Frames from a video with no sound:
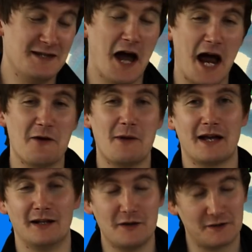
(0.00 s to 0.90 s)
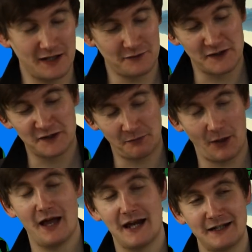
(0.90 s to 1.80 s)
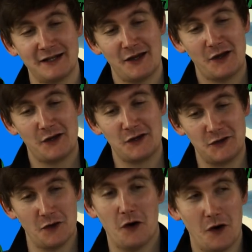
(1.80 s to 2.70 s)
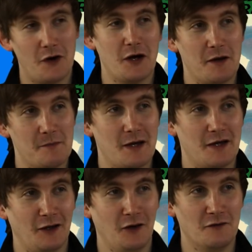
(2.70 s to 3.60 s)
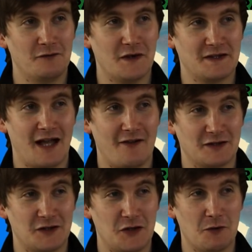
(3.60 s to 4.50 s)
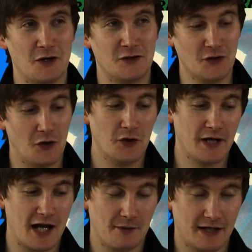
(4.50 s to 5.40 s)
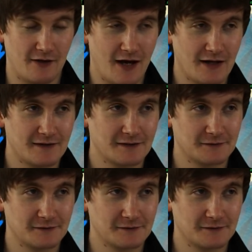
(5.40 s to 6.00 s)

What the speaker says: Nightwing. And Lucas, you'd like to explain your love for this character because you adore Nightwing, correct?